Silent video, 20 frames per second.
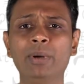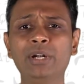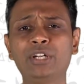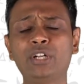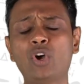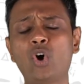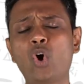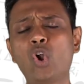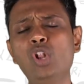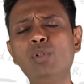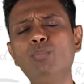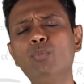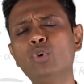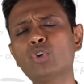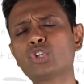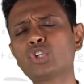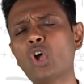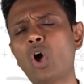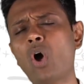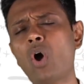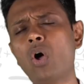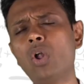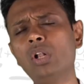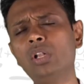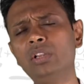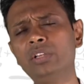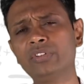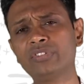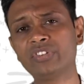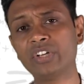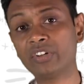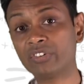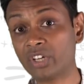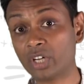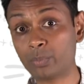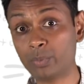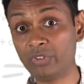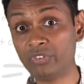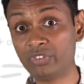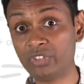But almost all the sets
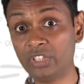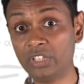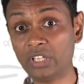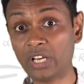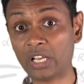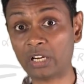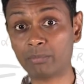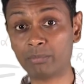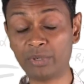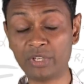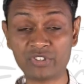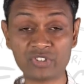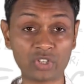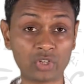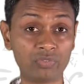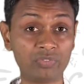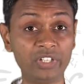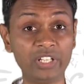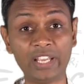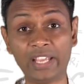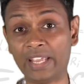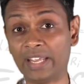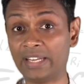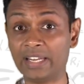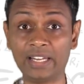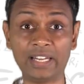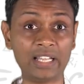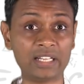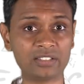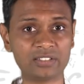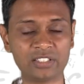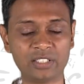that we see are a mixture of DA and LR.